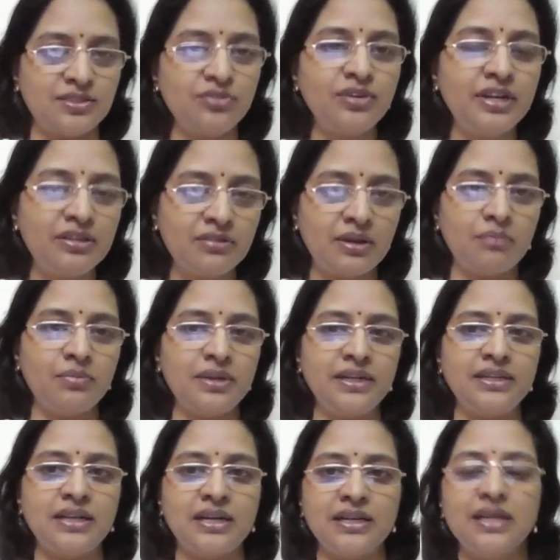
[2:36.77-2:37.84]
You need to
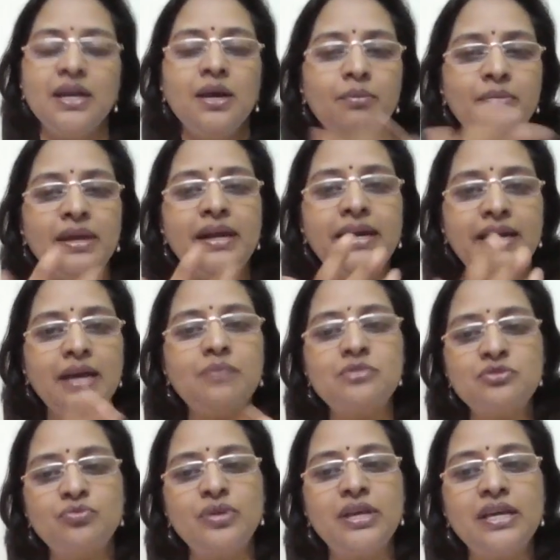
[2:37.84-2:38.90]
complete that. Many
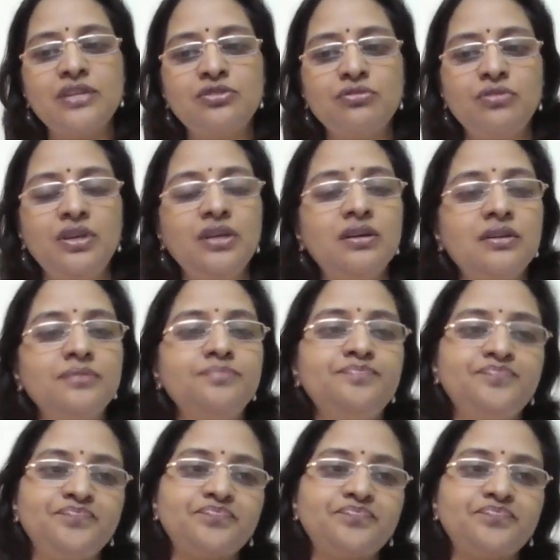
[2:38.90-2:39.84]
times we get to hear,